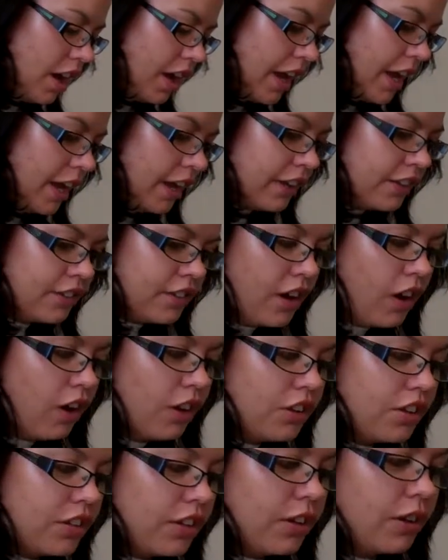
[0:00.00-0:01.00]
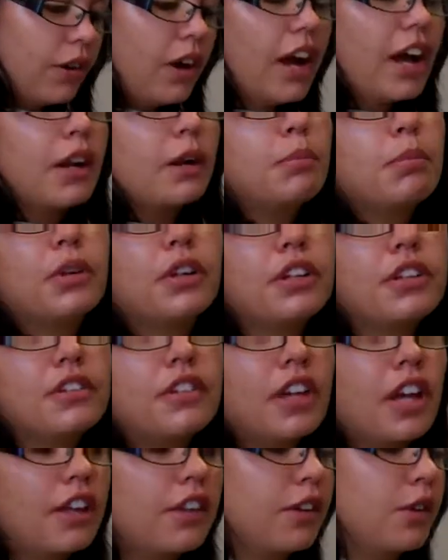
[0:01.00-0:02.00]
and also how to put it
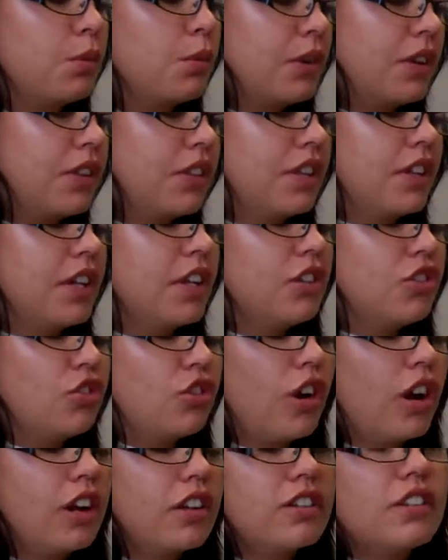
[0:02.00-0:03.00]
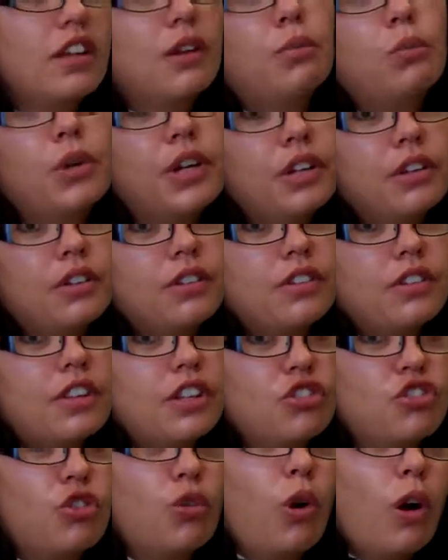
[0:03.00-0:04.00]
together with the trucks and wheels
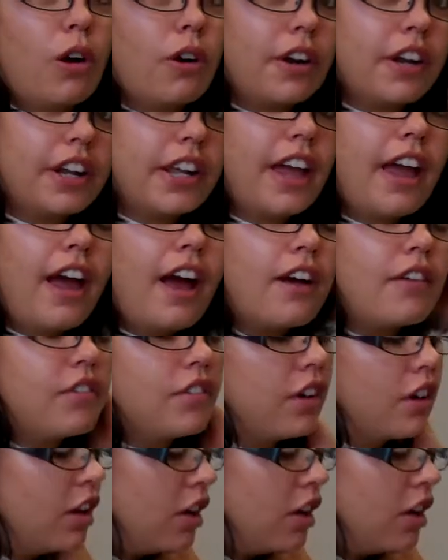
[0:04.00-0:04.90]
that you already have.